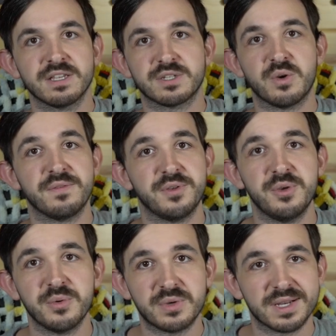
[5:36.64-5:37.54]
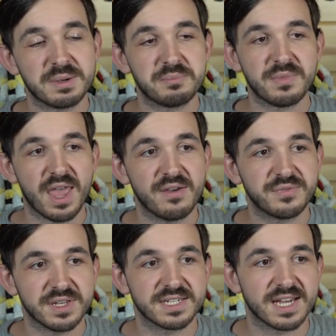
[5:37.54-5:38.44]
So if you get a
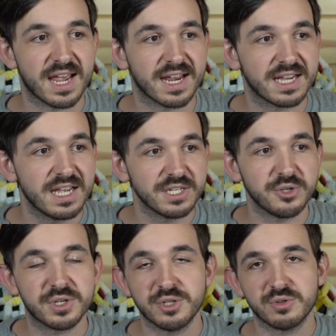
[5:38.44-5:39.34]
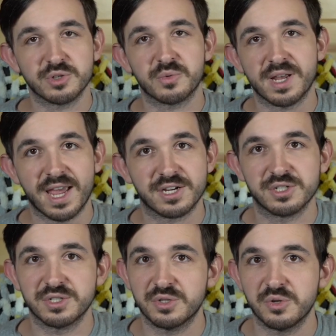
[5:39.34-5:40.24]
hefty attack, you can use your
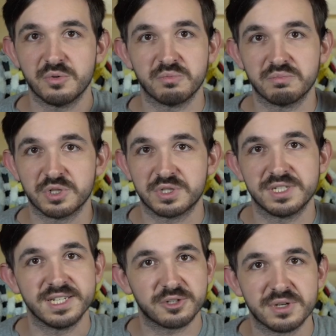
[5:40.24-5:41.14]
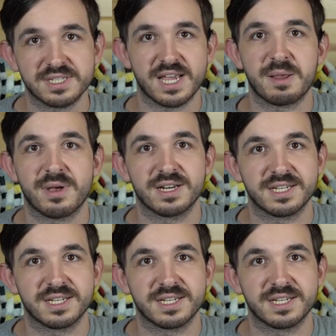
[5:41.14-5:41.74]
reaction to just decrease that amount of